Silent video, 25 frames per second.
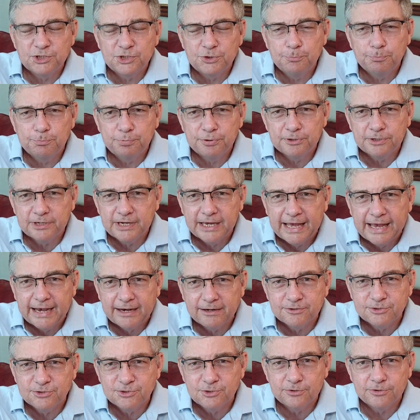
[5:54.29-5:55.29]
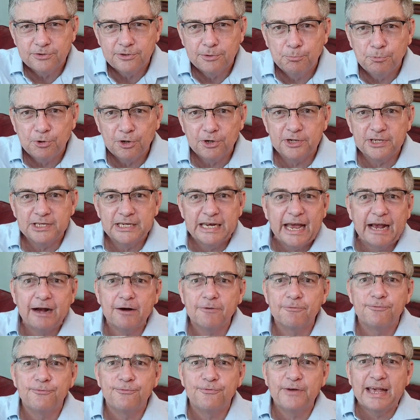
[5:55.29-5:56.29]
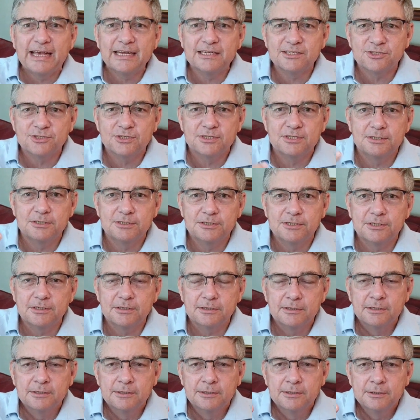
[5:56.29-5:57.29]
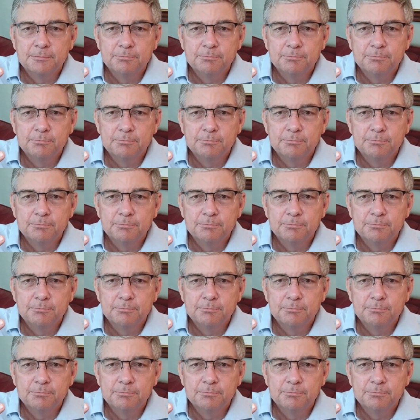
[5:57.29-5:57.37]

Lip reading: you put a house on the market, how fast is it